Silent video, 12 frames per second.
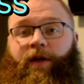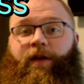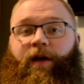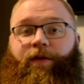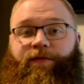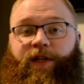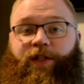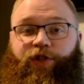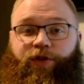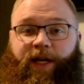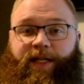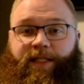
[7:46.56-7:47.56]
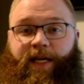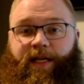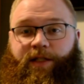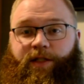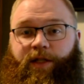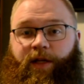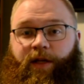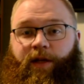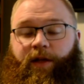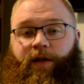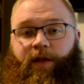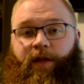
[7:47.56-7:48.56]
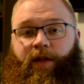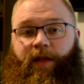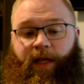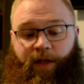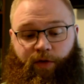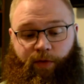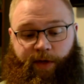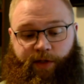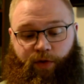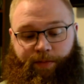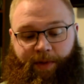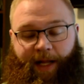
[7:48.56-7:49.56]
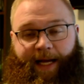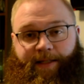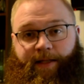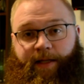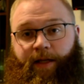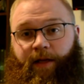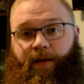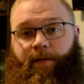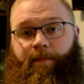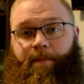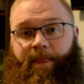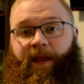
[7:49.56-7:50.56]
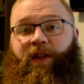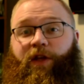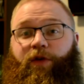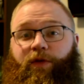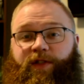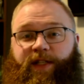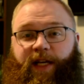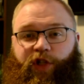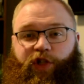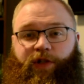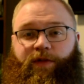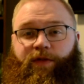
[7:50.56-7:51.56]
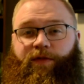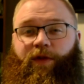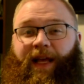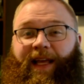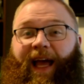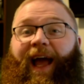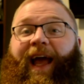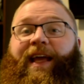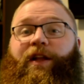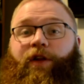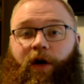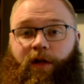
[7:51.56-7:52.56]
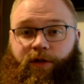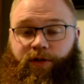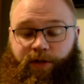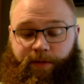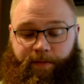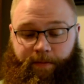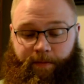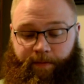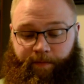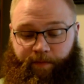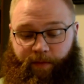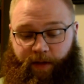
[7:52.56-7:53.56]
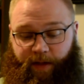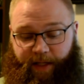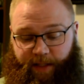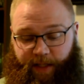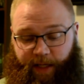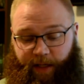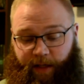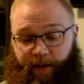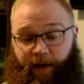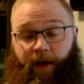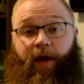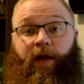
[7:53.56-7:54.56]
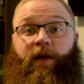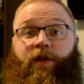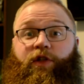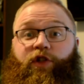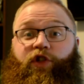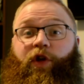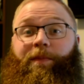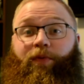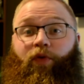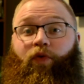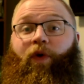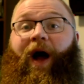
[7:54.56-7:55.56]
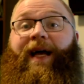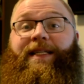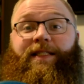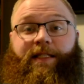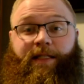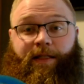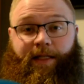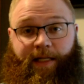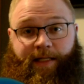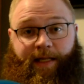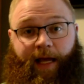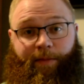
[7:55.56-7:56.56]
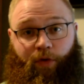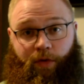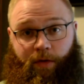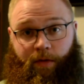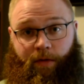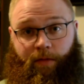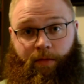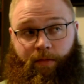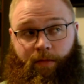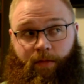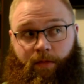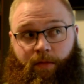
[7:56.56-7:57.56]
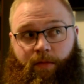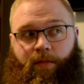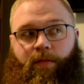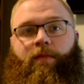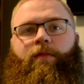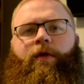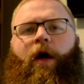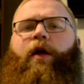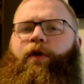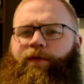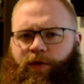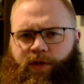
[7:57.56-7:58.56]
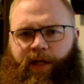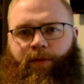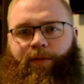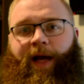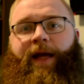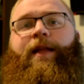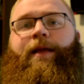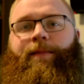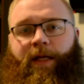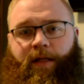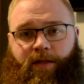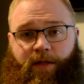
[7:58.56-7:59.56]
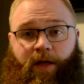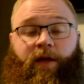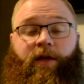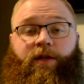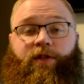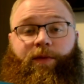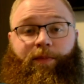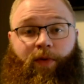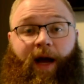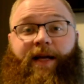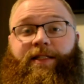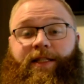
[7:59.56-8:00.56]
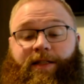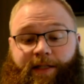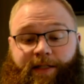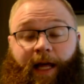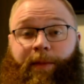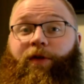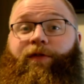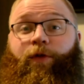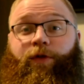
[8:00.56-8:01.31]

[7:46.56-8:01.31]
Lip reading: Avenger SS in crystal plastic in the used section for like $8. This thing, surprisingly stable. Not overstable by any means. Surprisingly stable for